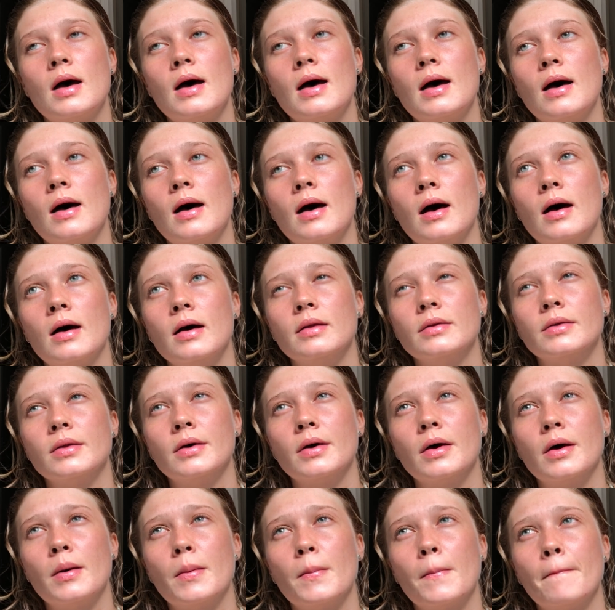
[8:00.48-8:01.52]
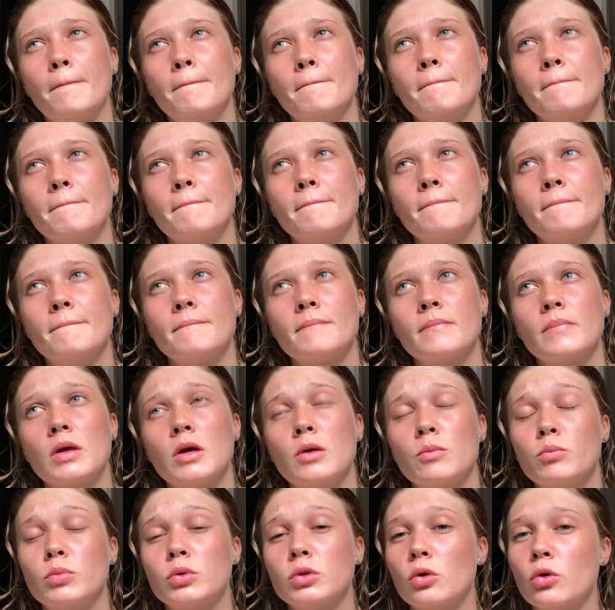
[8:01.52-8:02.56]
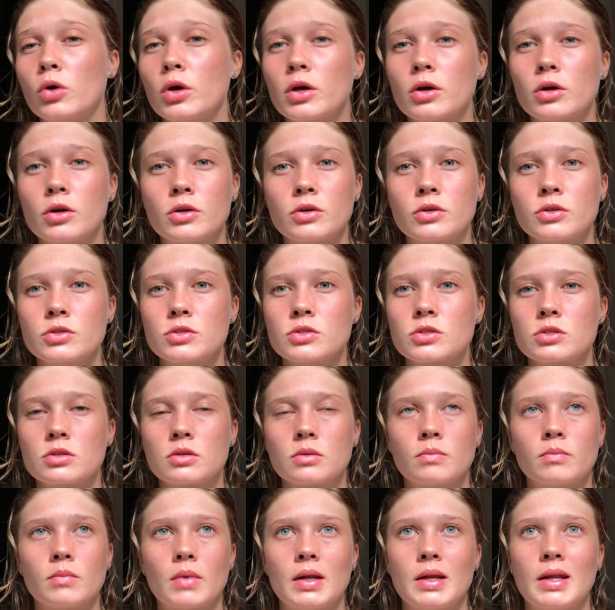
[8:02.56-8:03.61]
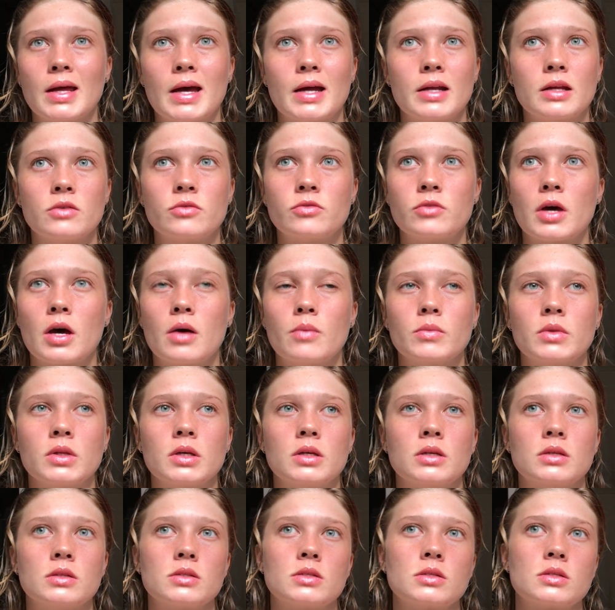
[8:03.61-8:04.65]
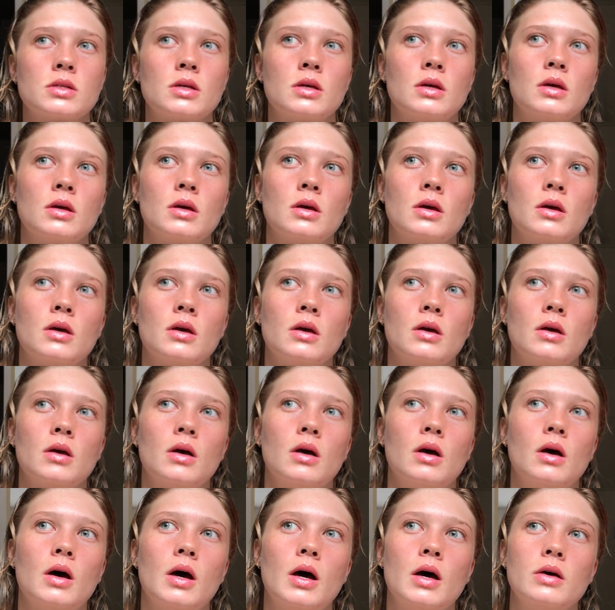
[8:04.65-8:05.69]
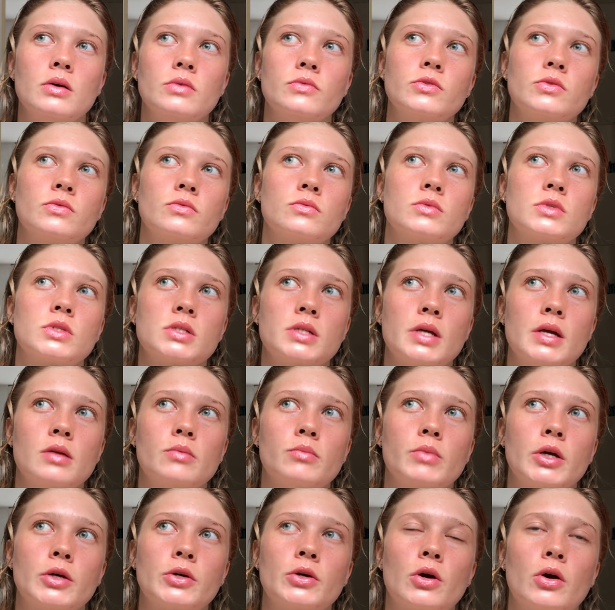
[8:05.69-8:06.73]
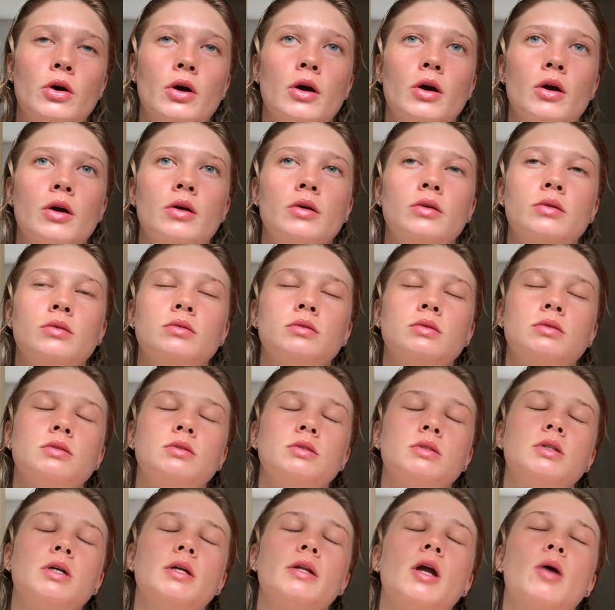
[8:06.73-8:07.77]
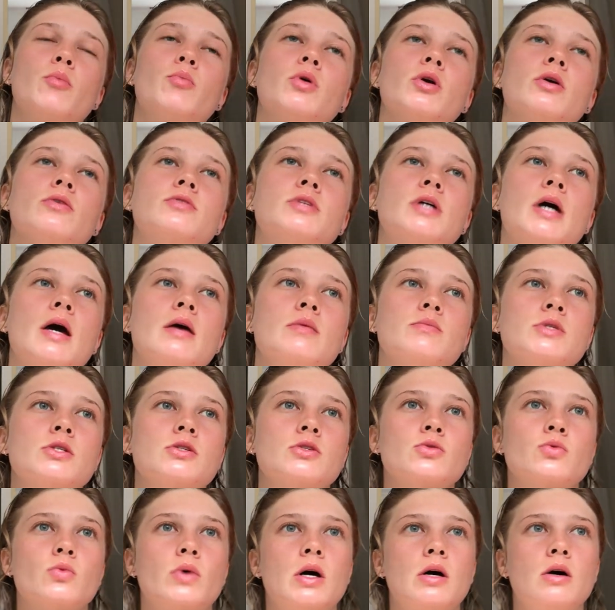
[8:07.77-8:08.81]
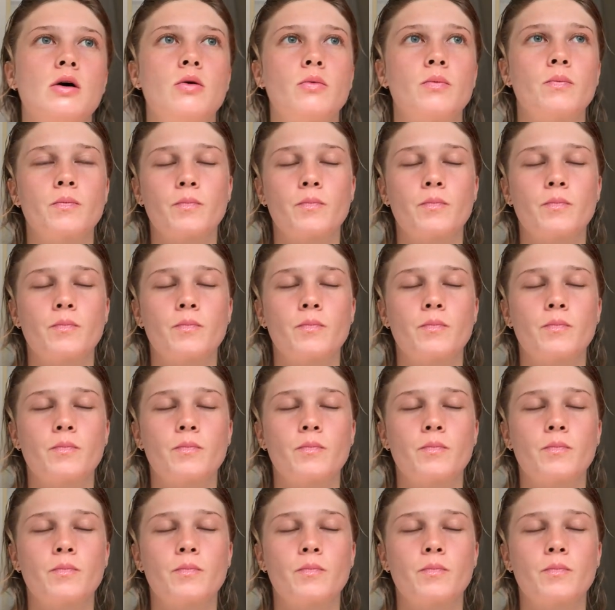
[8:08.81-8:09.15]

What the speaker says: and employers, my nanny families. I've stayed in my car a number of times as well.